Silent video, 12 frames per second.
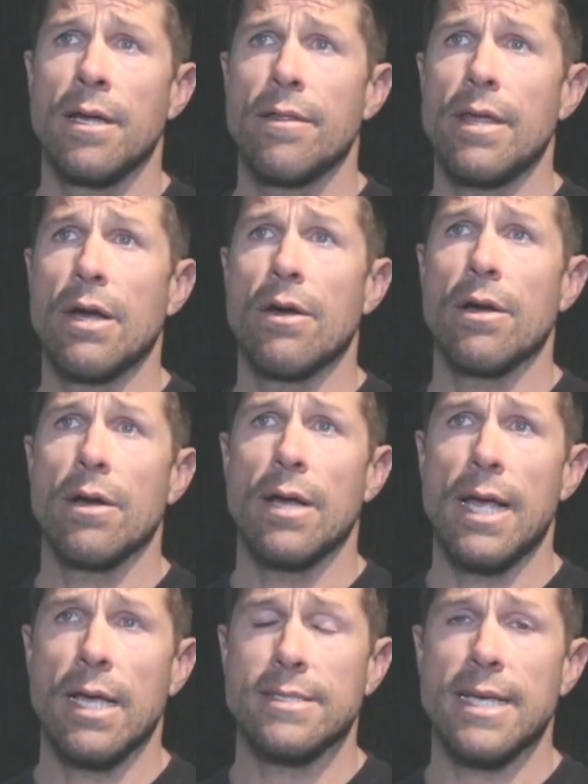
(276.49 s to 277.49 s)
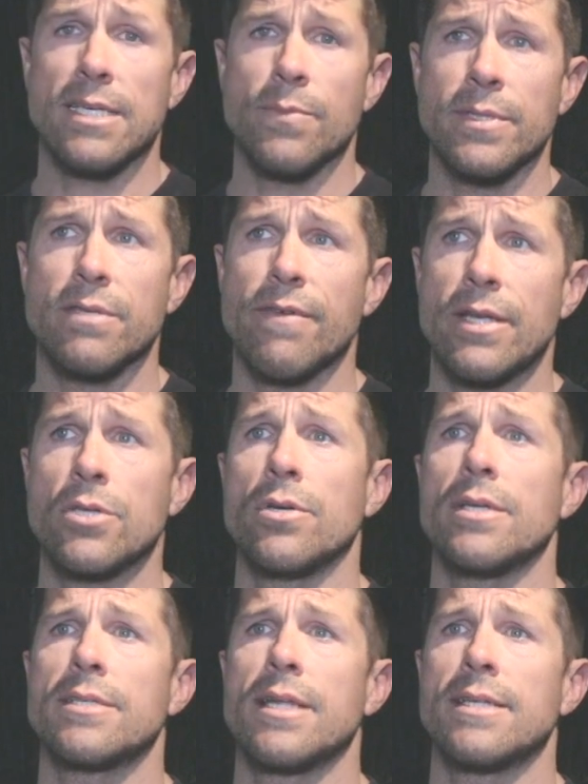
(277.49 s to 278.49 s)
their assessments of
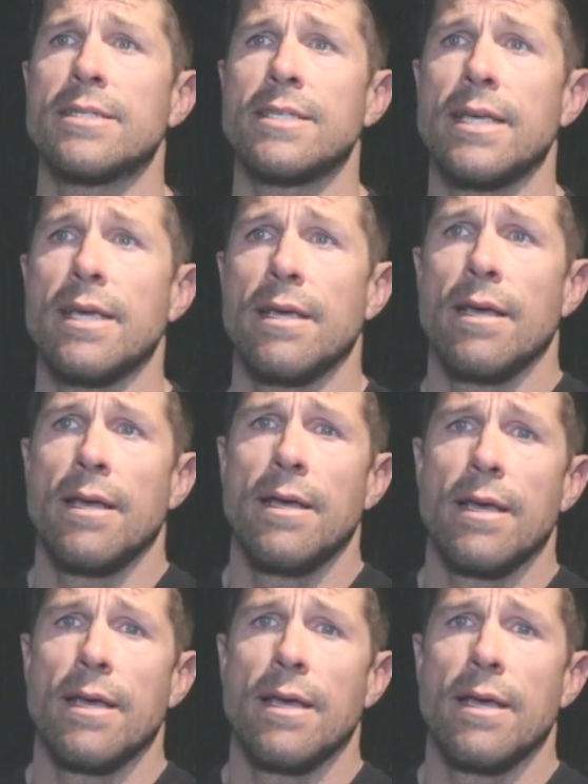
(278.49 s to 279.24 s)
interest and see